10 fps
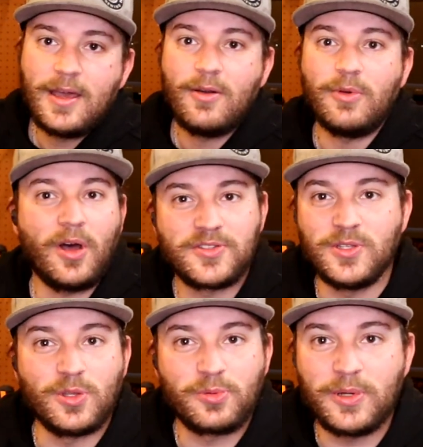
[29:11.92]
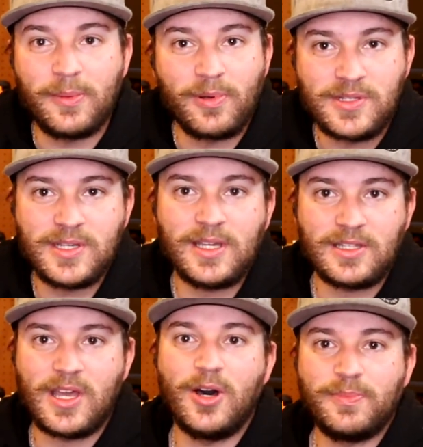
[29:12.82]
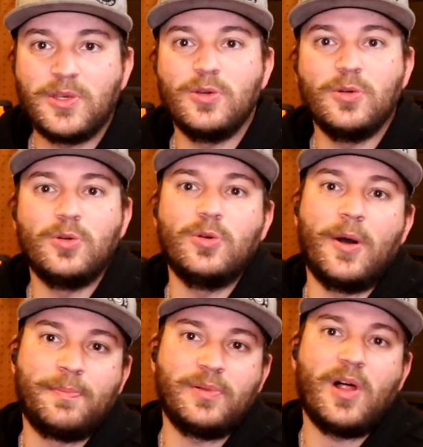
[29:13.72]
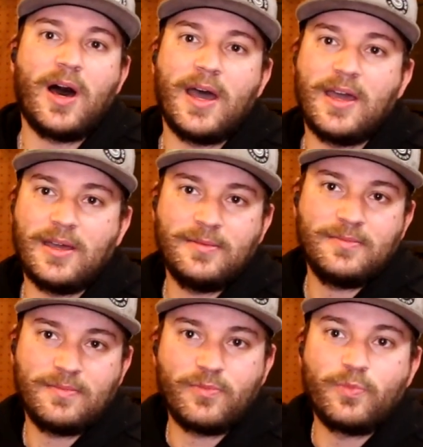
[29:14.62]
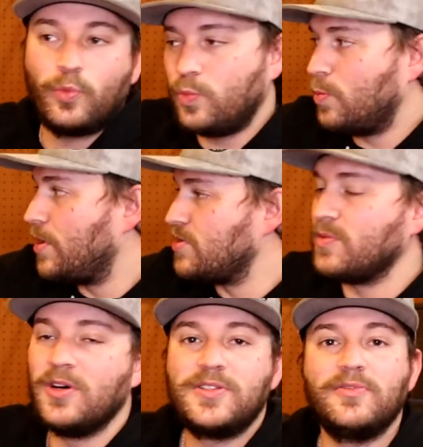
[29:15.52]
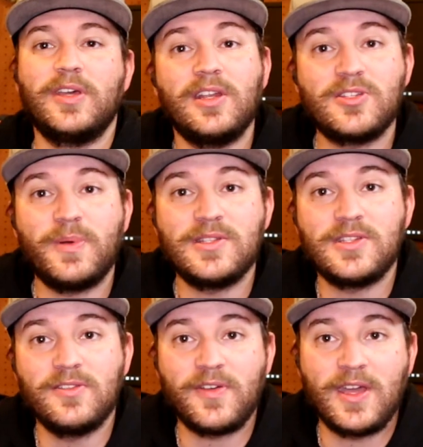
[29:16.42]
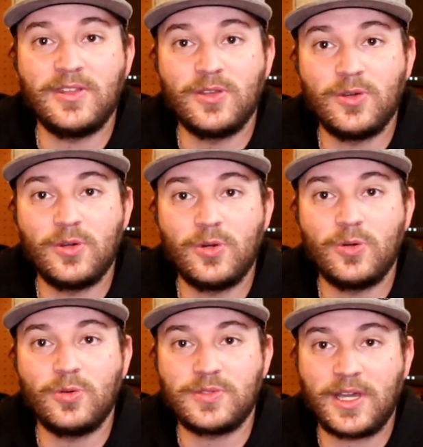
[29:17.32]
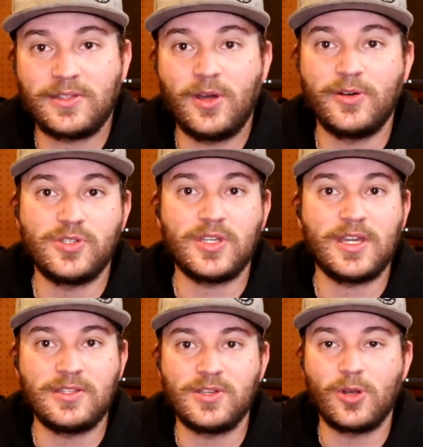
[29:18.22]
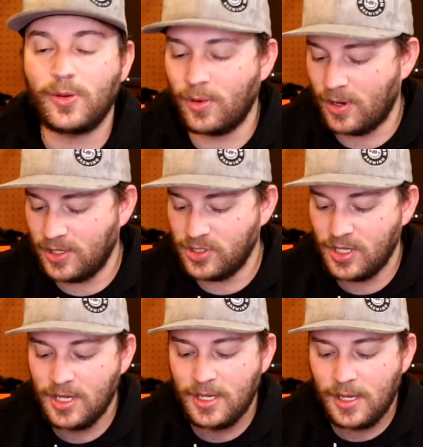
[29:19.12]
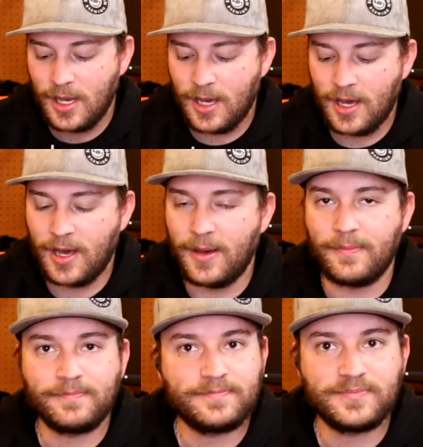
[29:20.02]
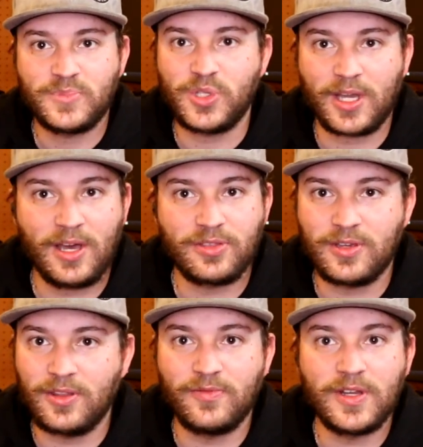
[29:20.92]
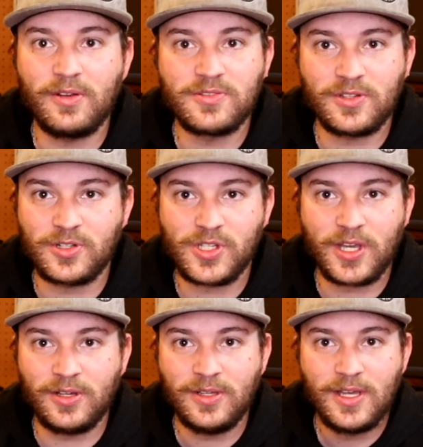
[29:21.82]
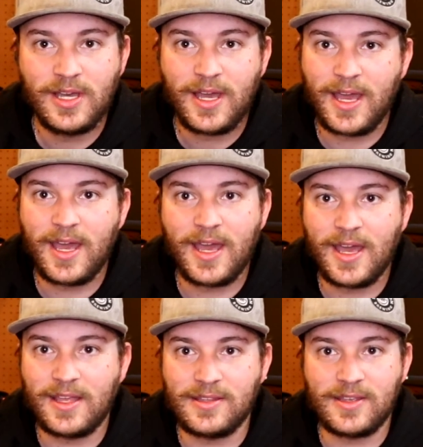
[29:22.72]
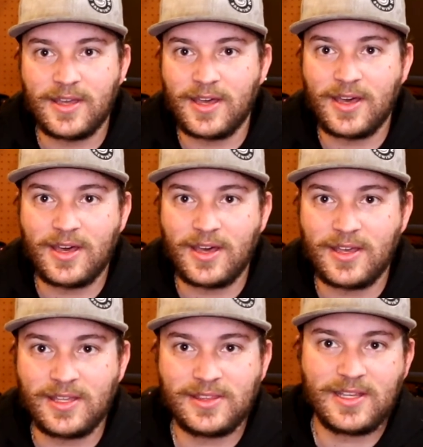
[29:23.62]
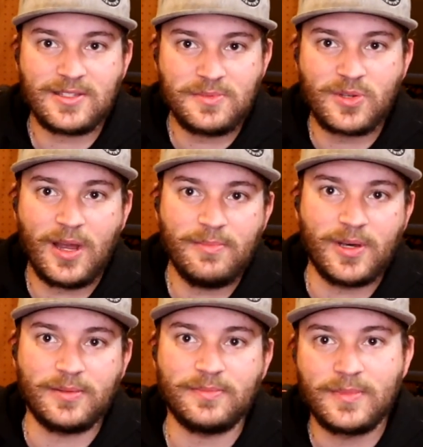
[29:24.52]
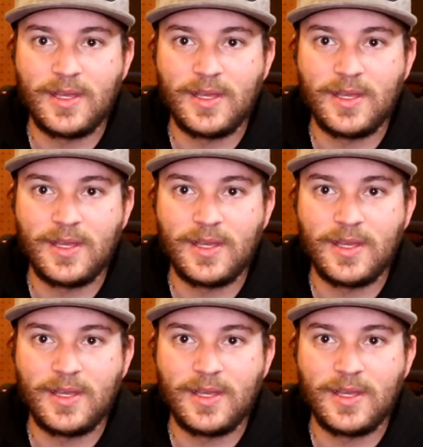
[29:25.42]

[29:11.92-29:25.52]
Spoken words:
We also do 3D printing and help you apply what is relatively inexpensive and new technology into your home garage. Check out the other videos on our channel and hit that subscribe button.